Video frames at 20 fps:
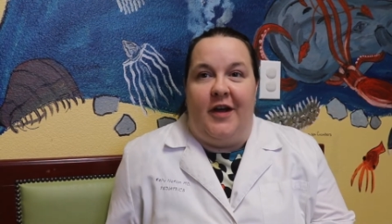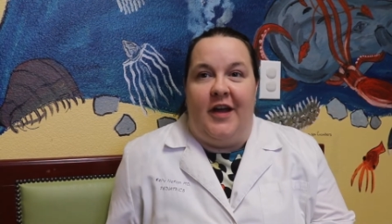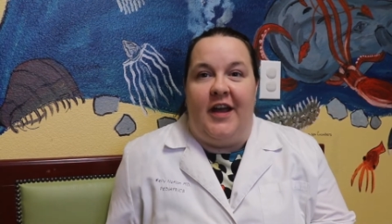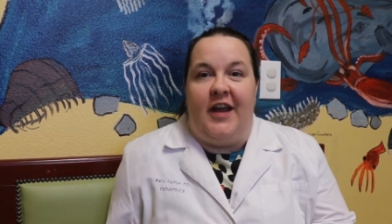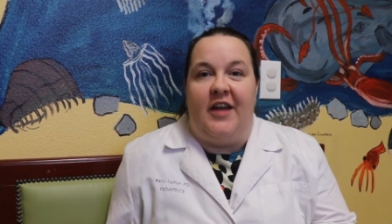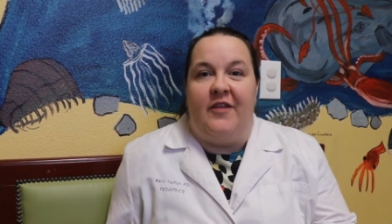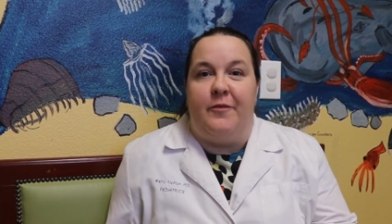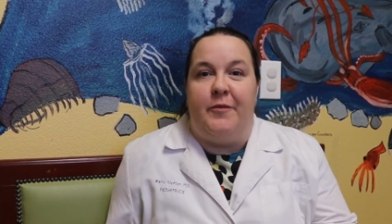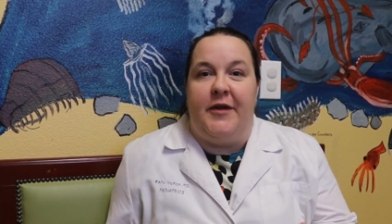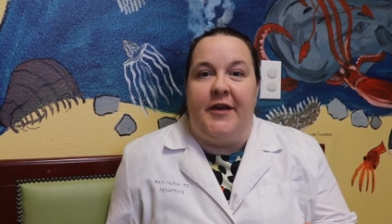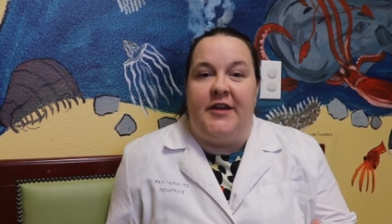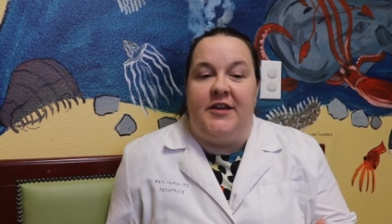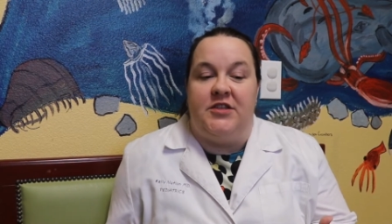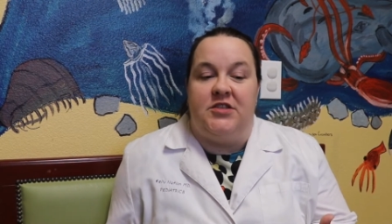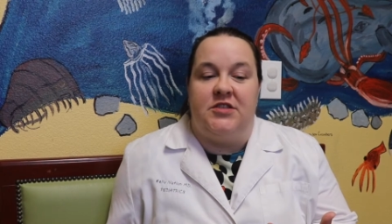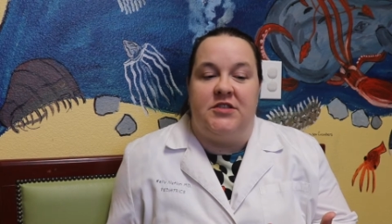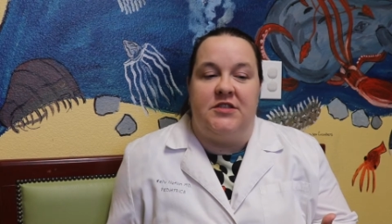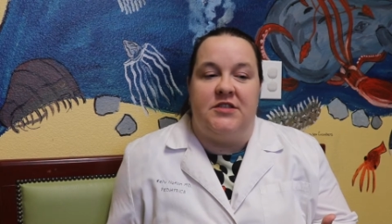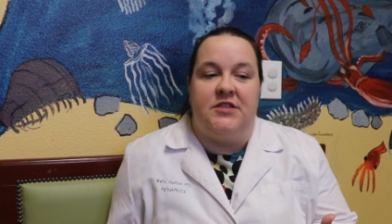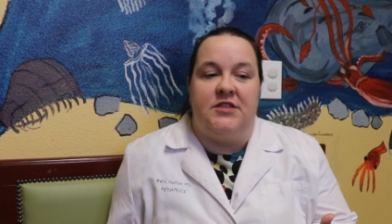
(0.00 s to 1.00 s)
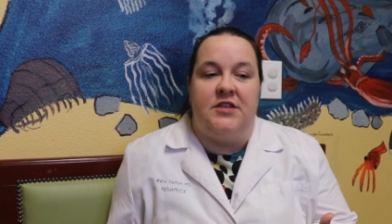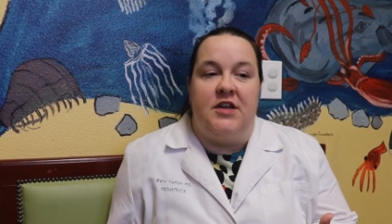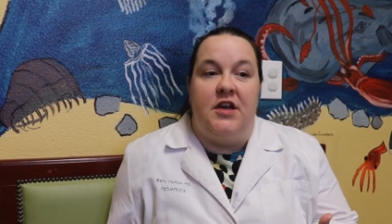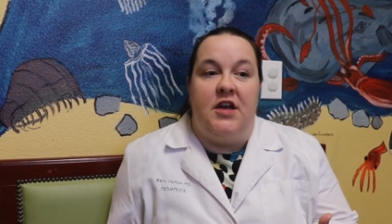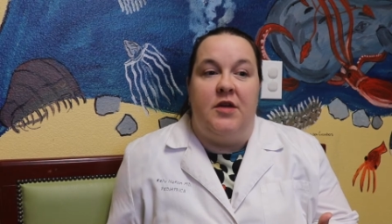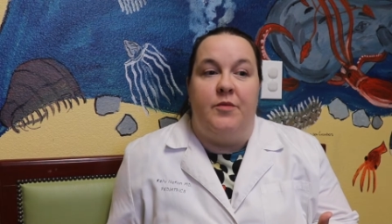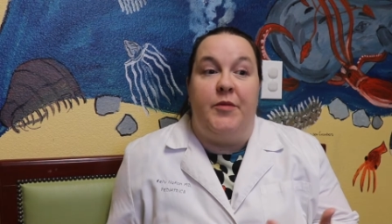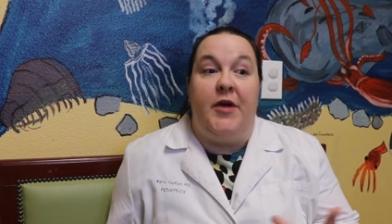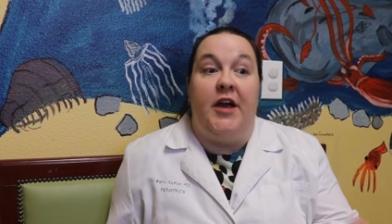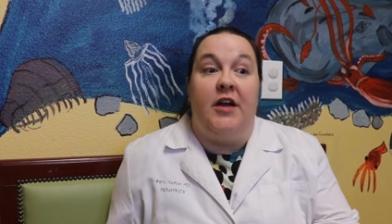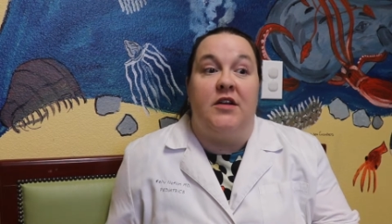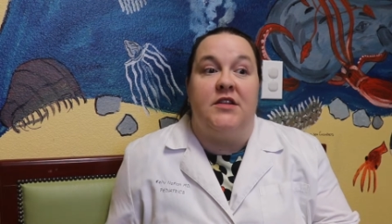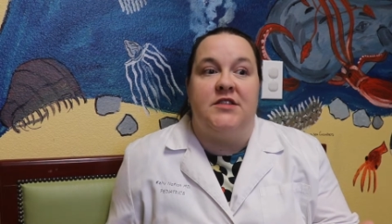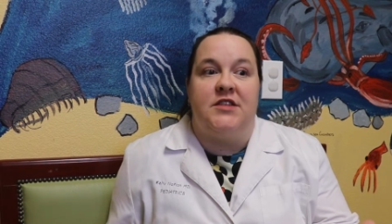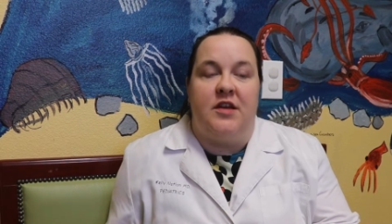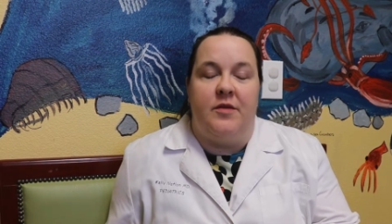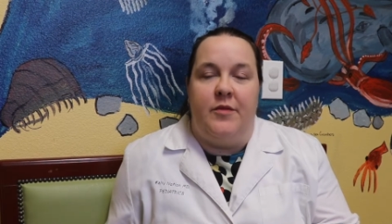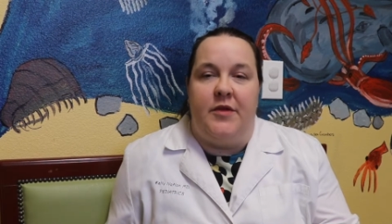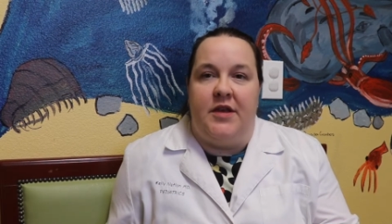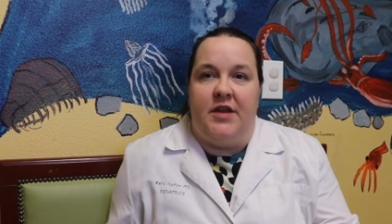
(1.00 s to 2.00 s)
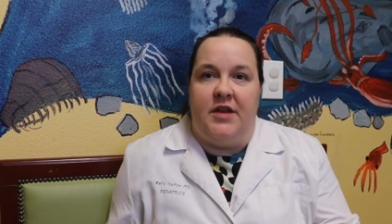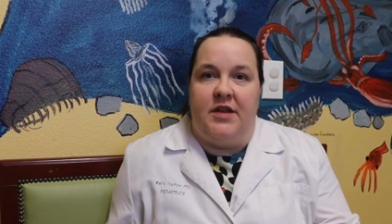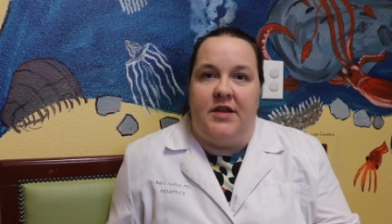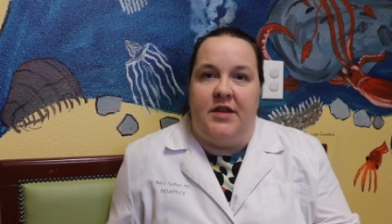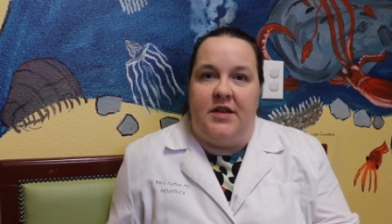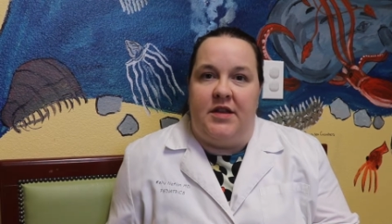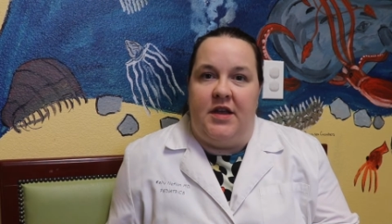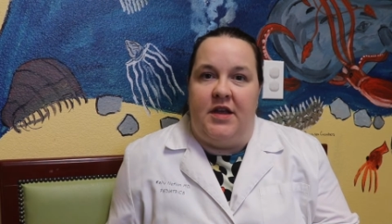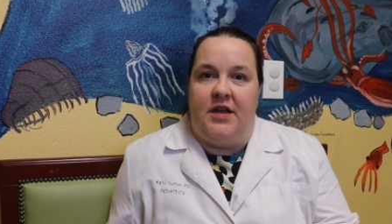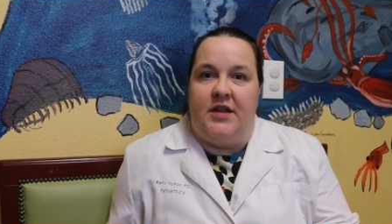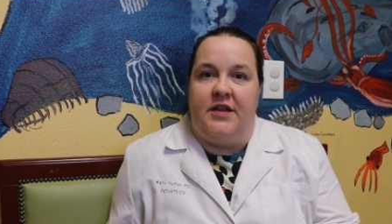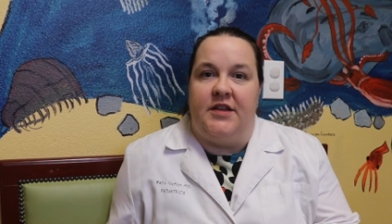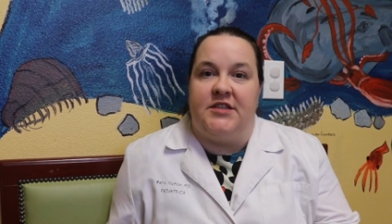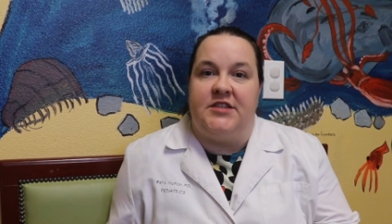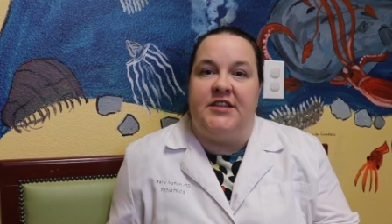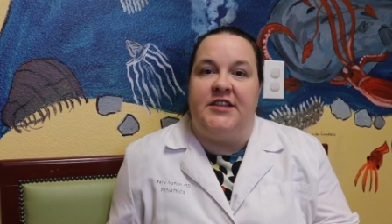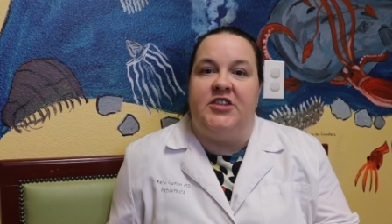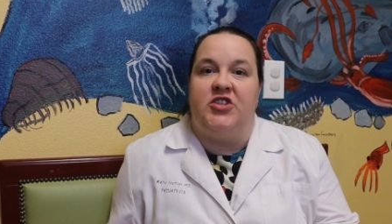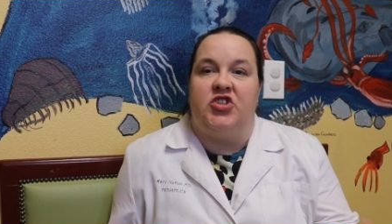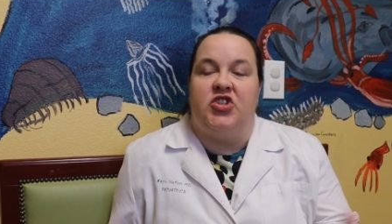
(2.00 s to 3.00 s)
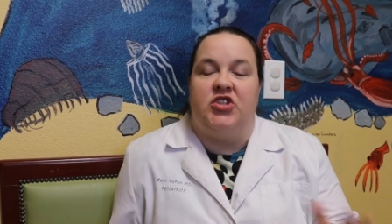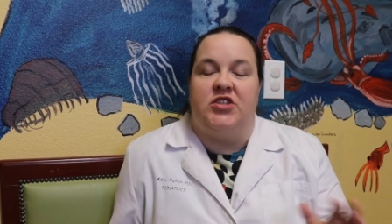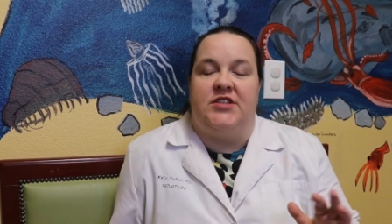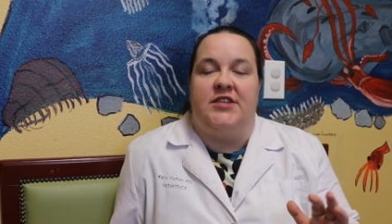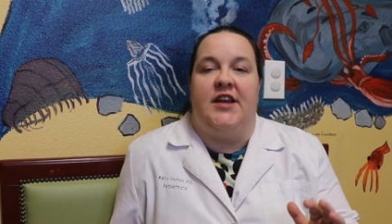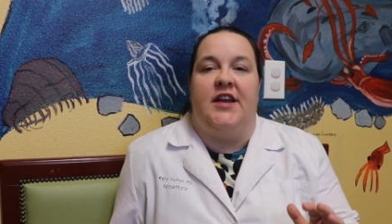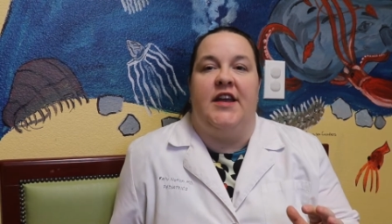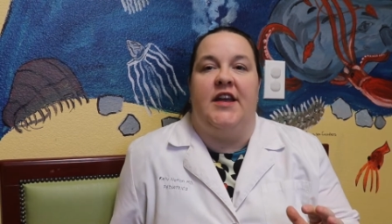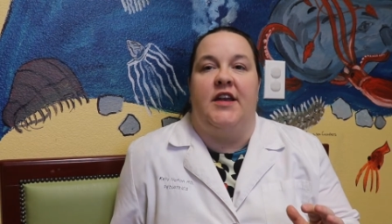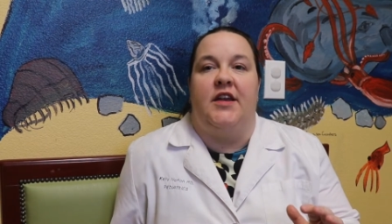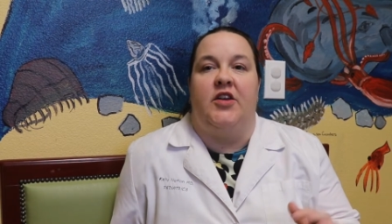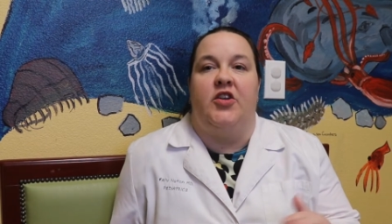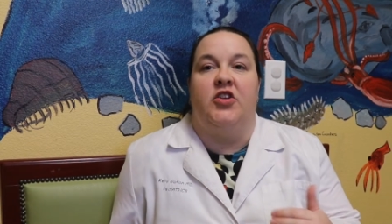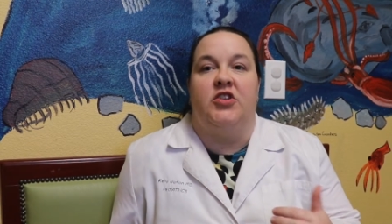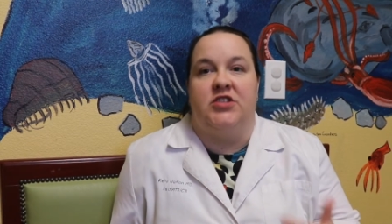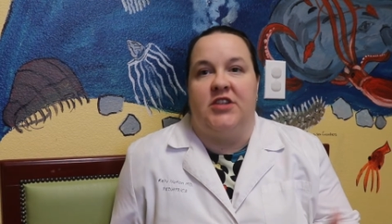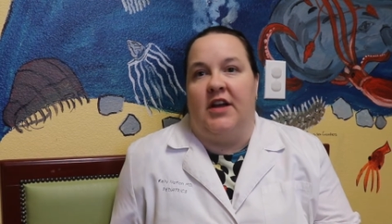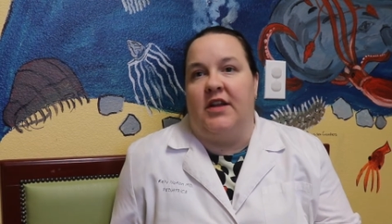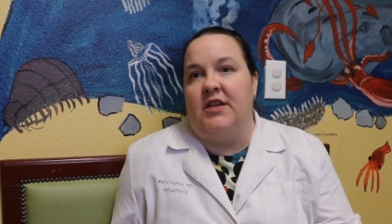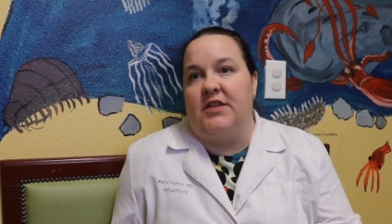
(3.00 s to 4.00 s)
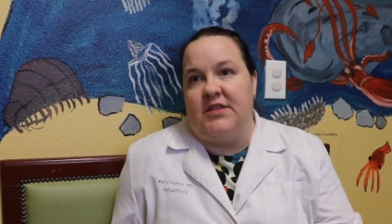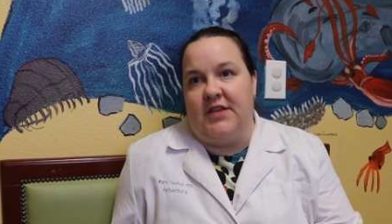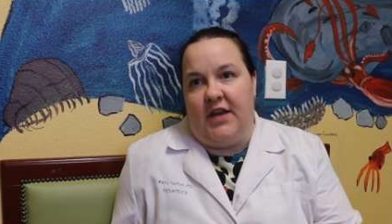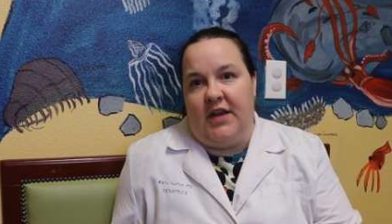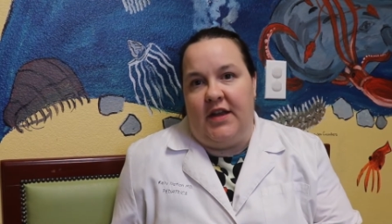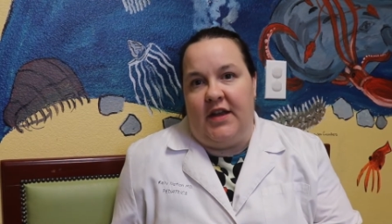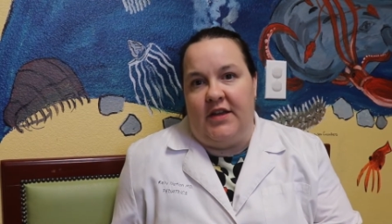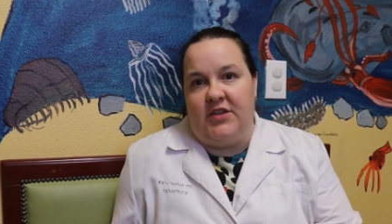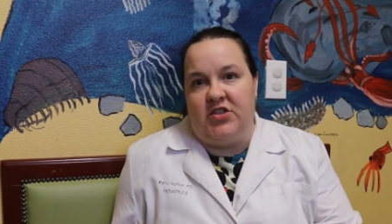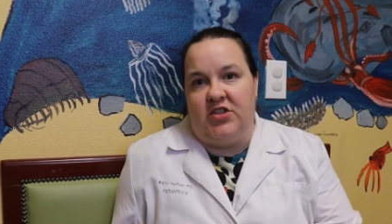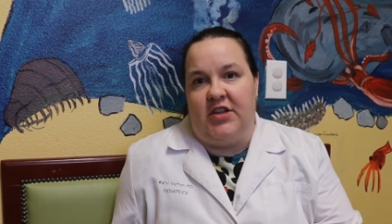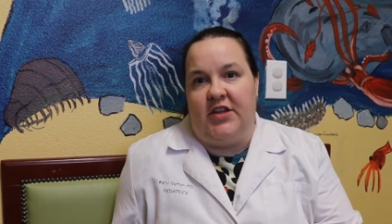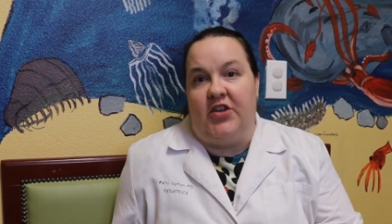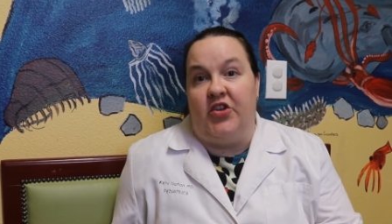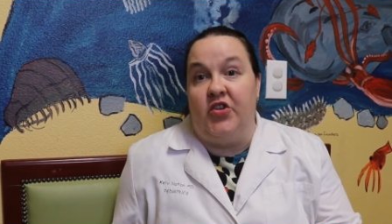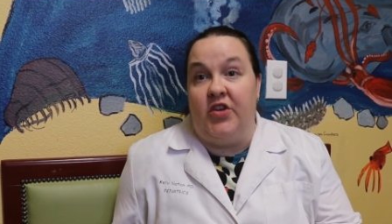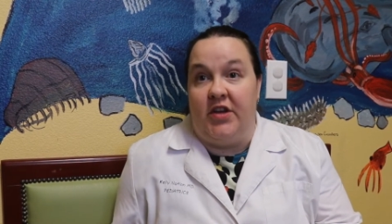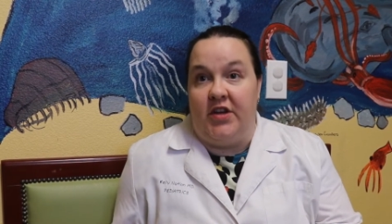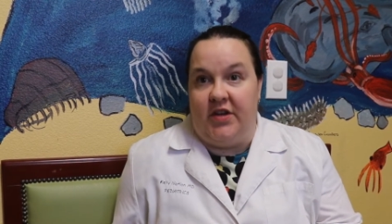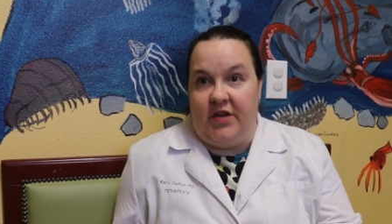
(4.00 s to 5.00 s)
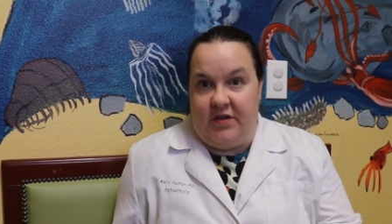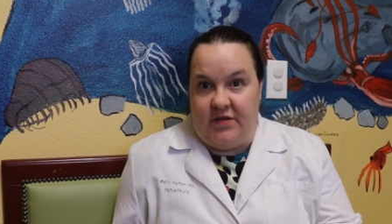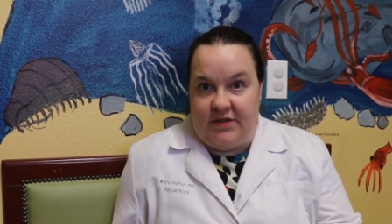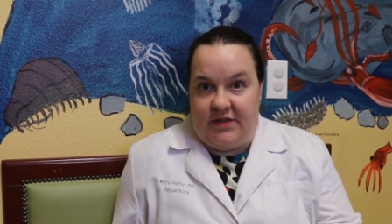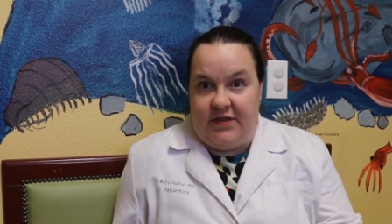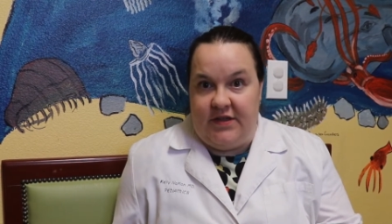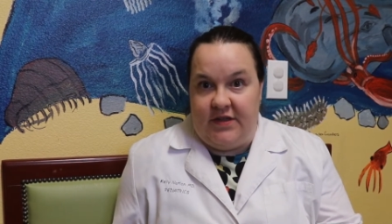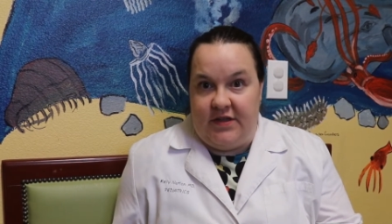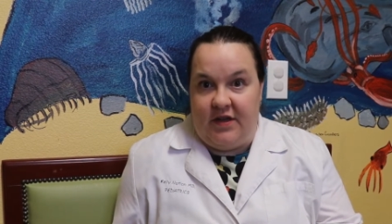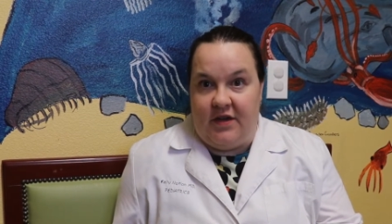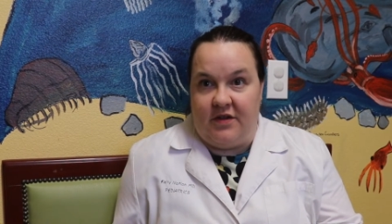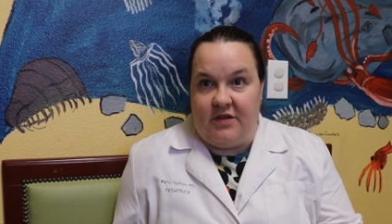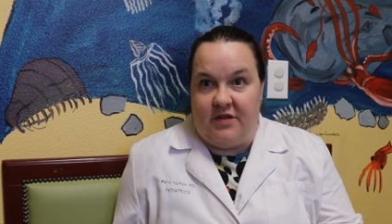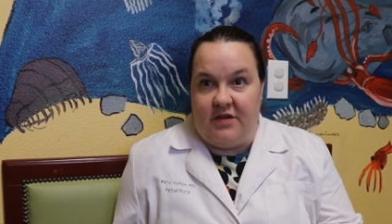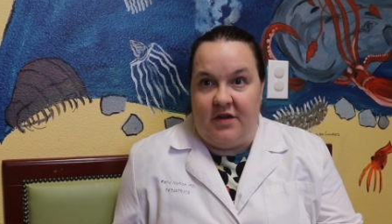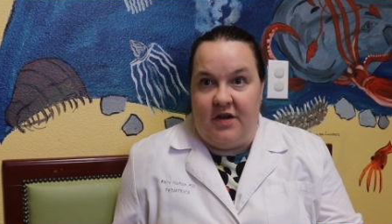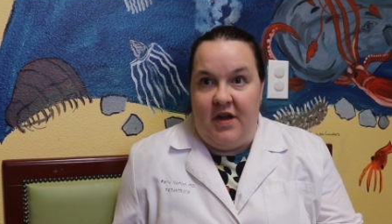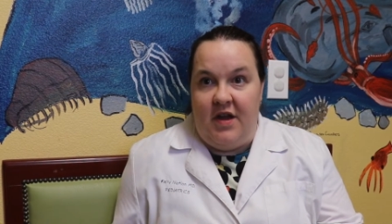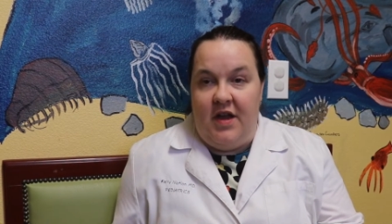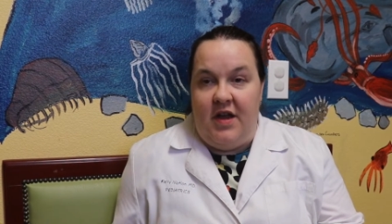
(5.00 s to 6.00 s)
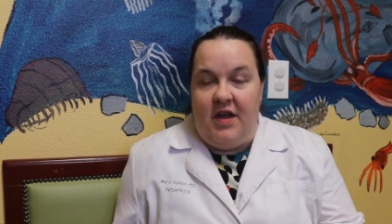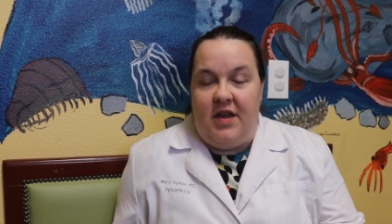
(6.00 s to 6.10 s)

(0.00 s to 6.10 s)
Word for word: I have patients, parents come in, and, and the teacher saying, Your child is ADHD, you need to go see the doctor.